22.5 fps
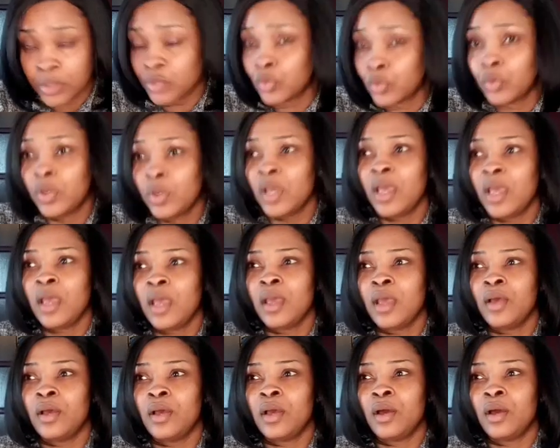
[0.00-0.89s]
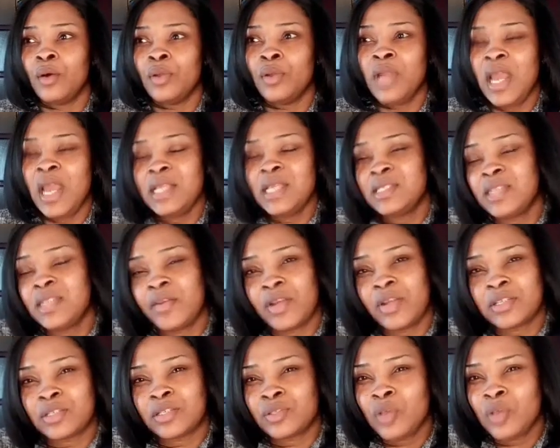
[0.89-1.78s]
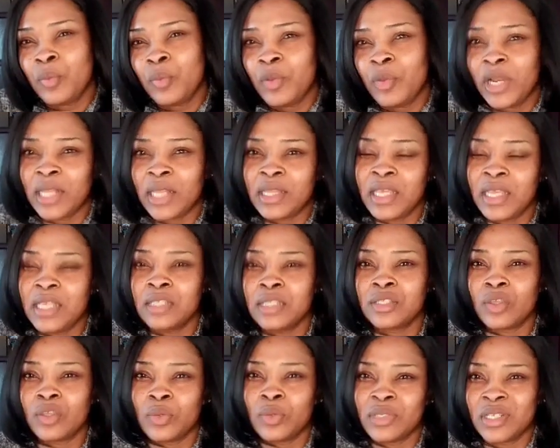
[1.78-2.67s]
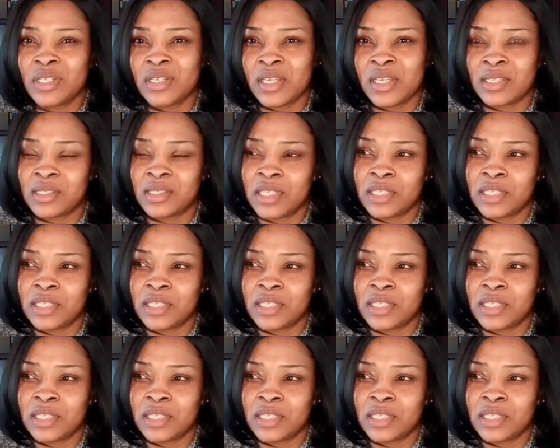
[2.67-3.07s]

so unless there are some other things underneath,